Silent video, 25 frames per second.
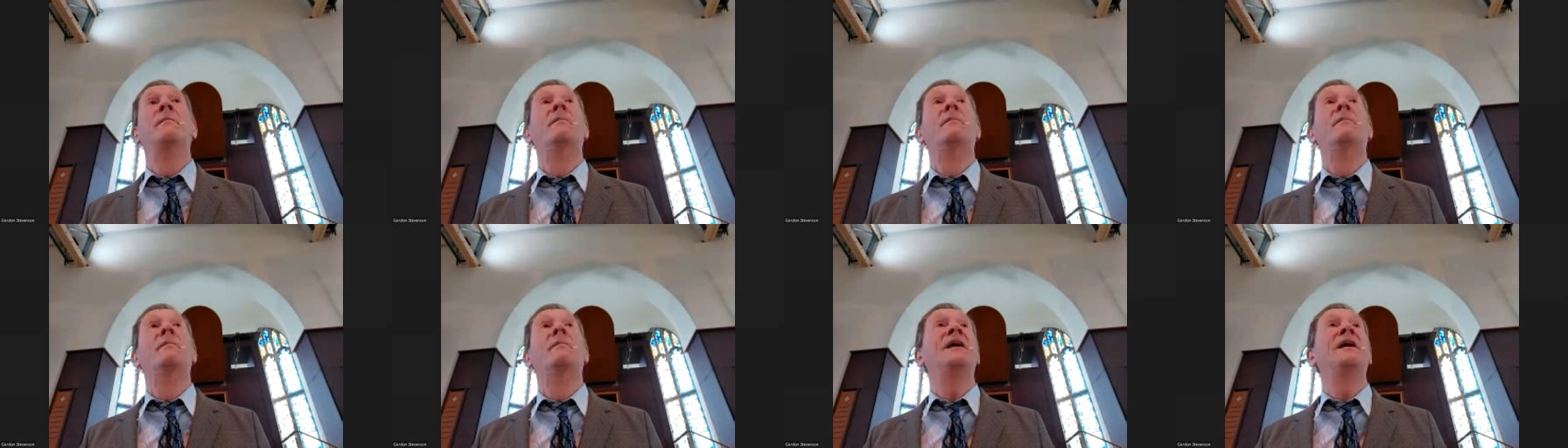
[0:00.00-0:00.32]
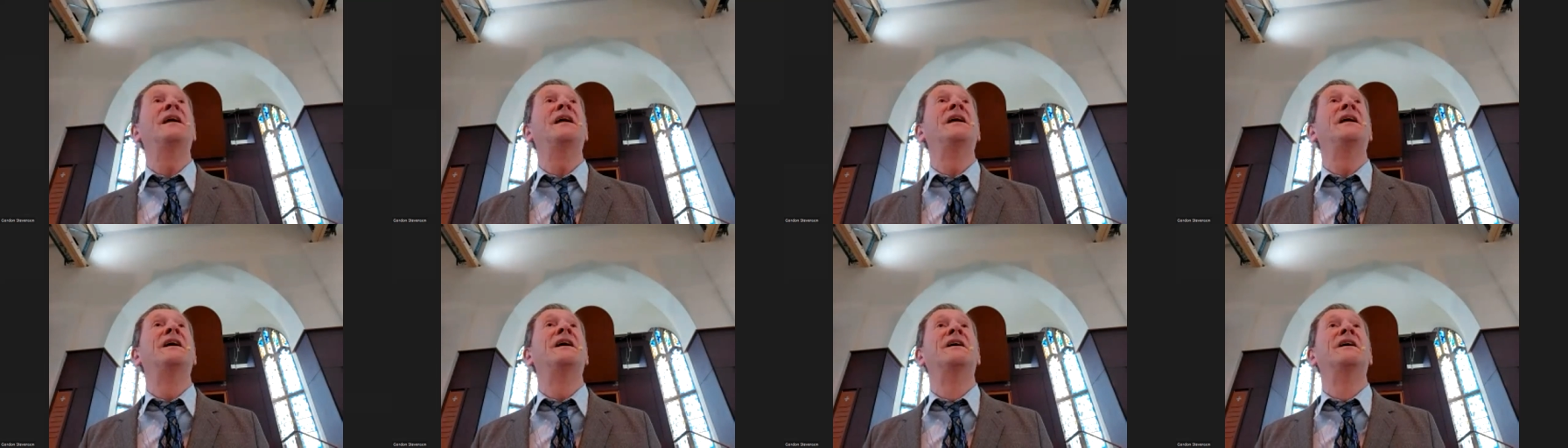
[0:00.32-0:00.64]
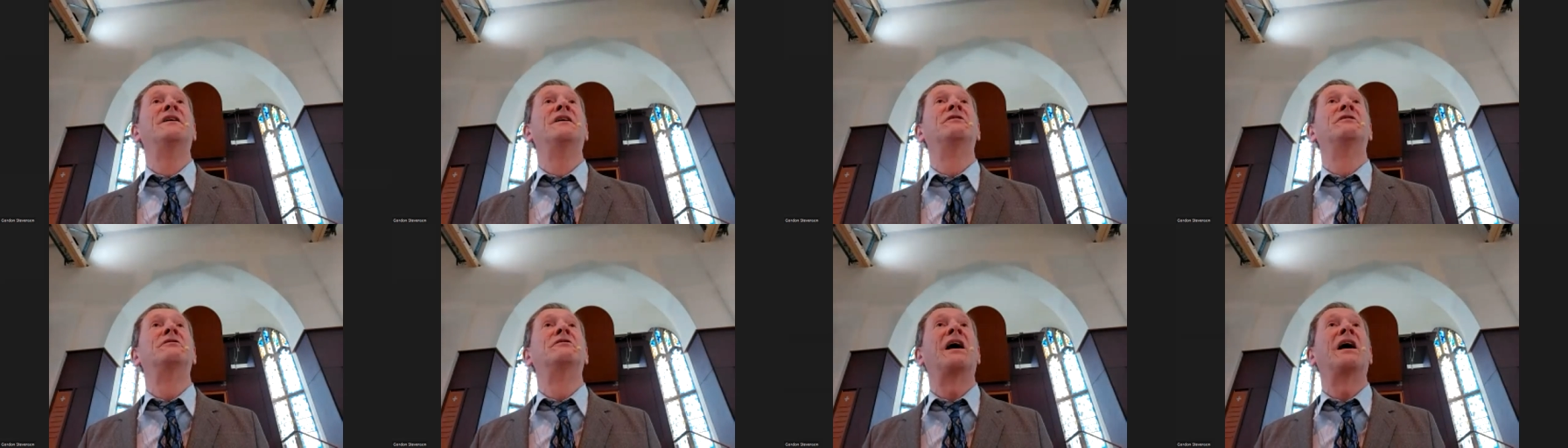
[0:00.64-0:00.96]
be
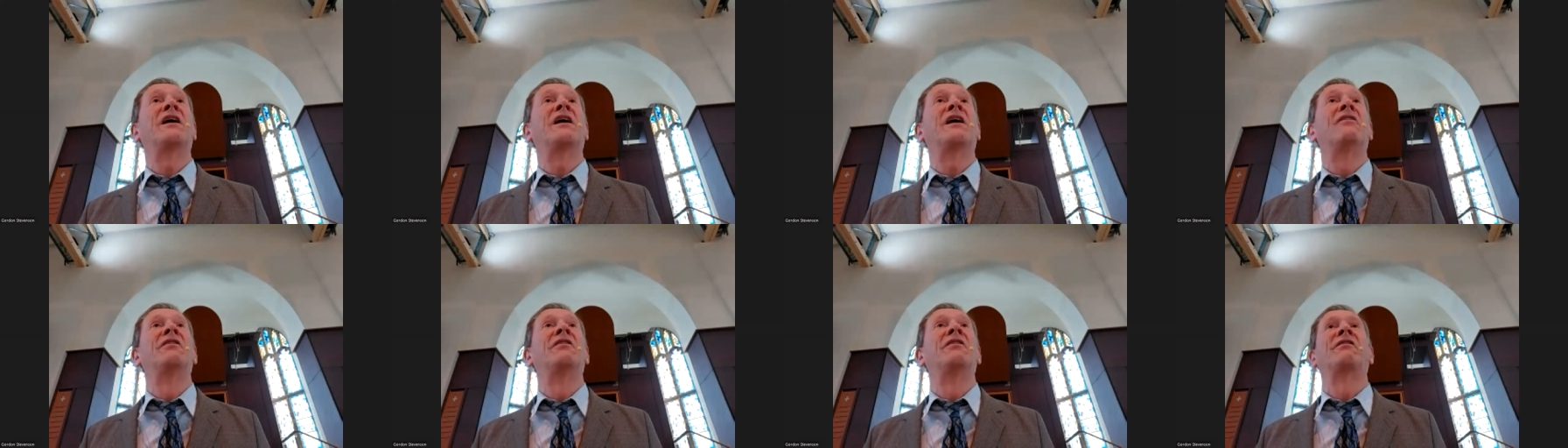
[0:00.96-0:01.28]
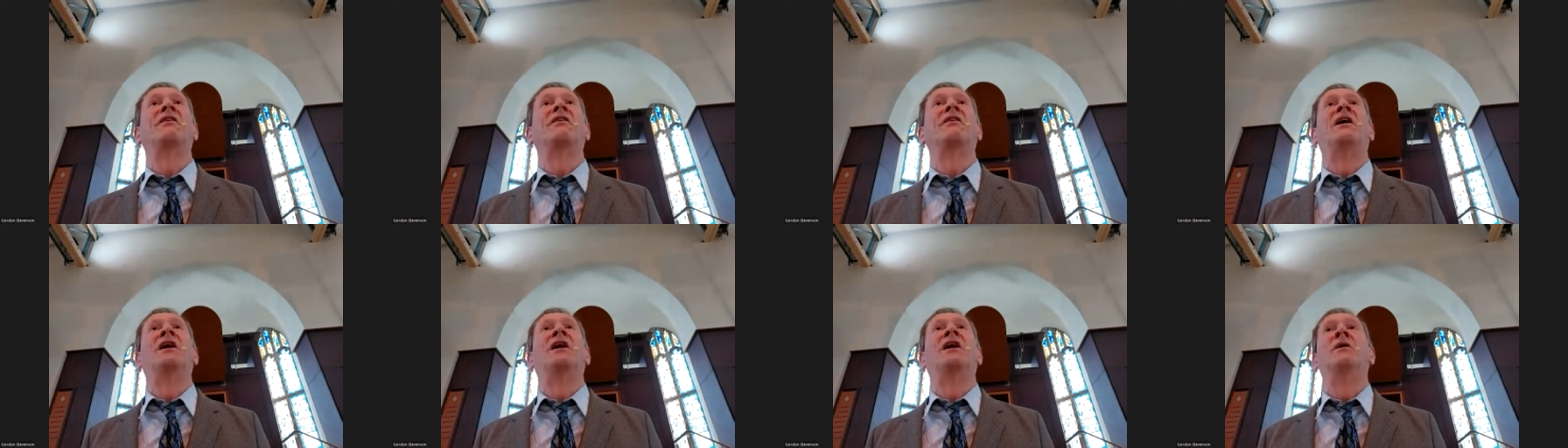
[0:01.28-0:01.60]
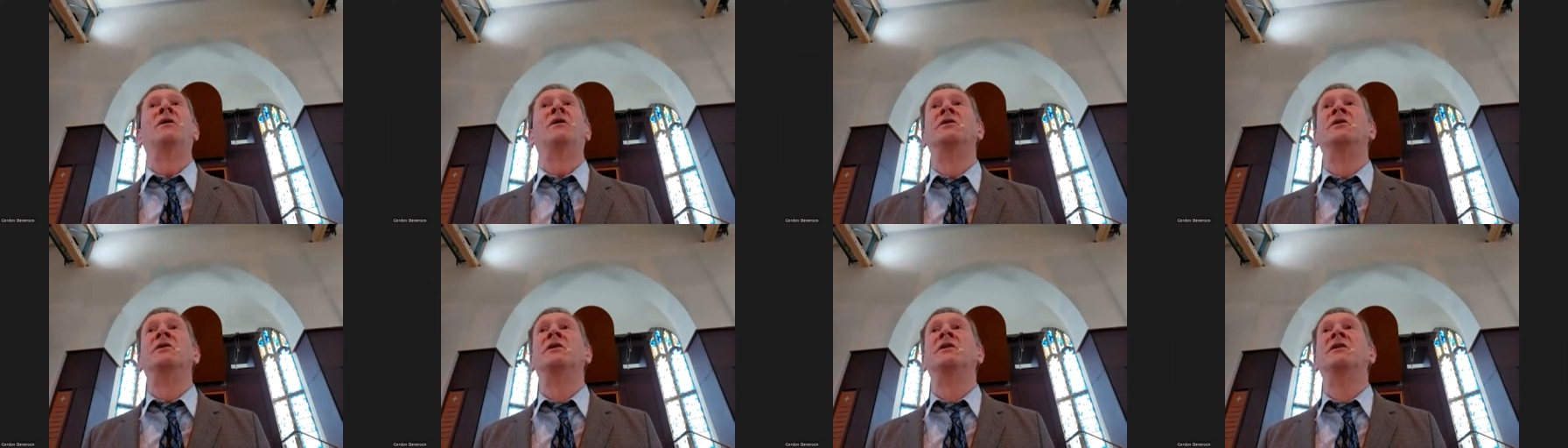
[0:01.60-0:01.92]

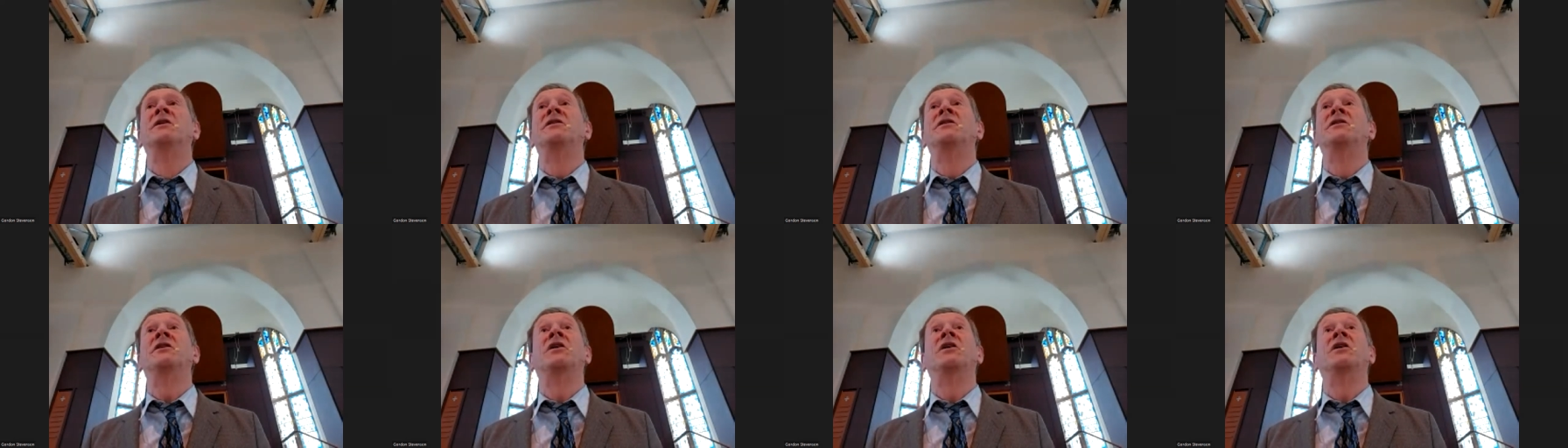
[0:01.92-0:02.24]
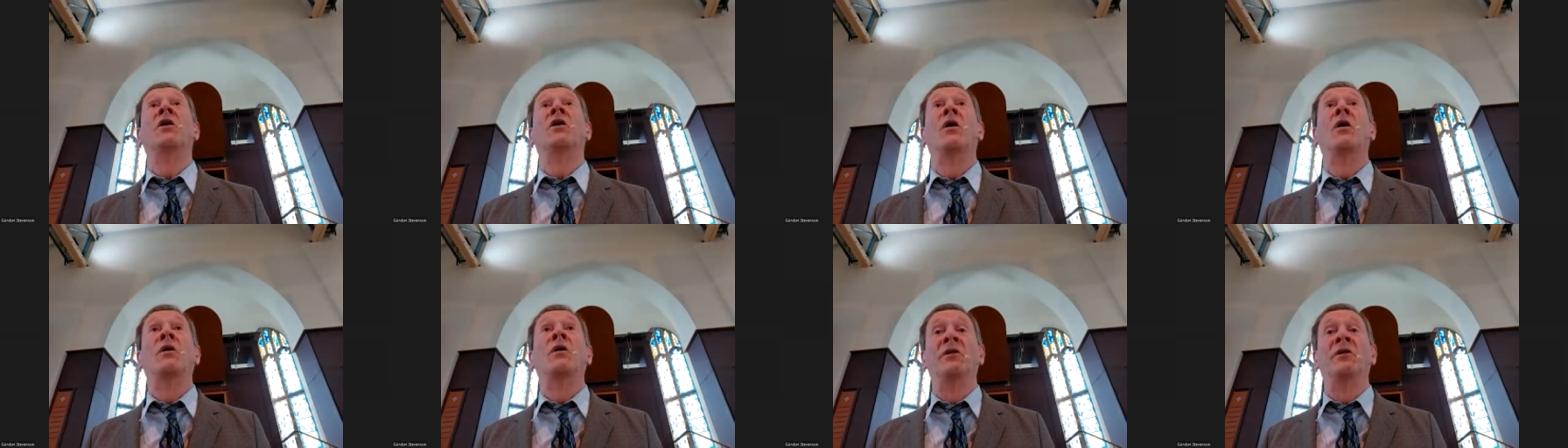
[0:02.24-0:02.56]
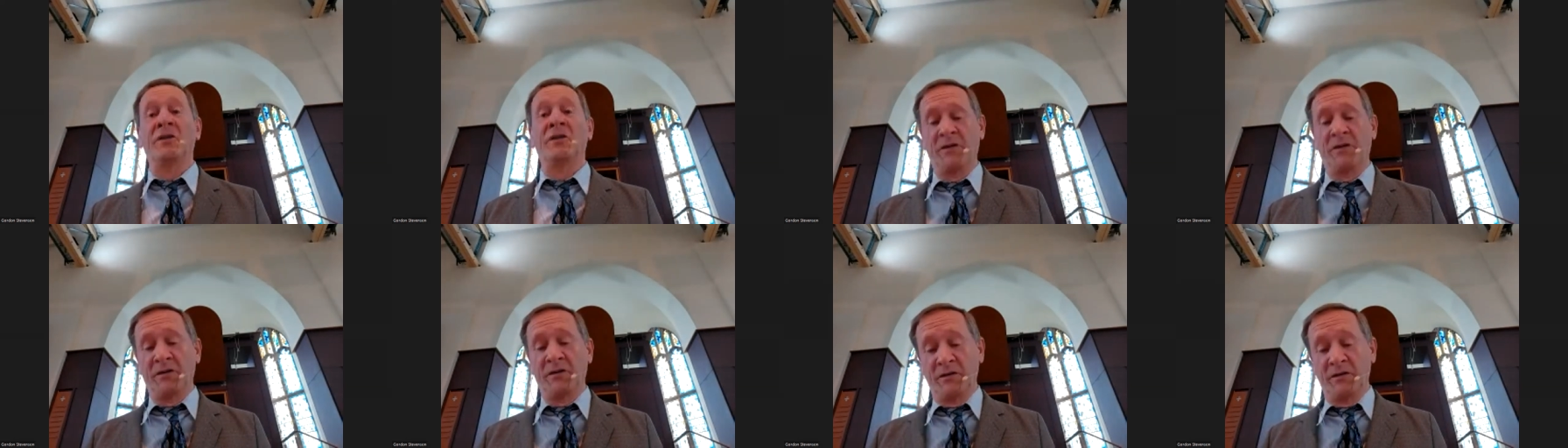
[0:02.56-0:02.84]
reconciled to God.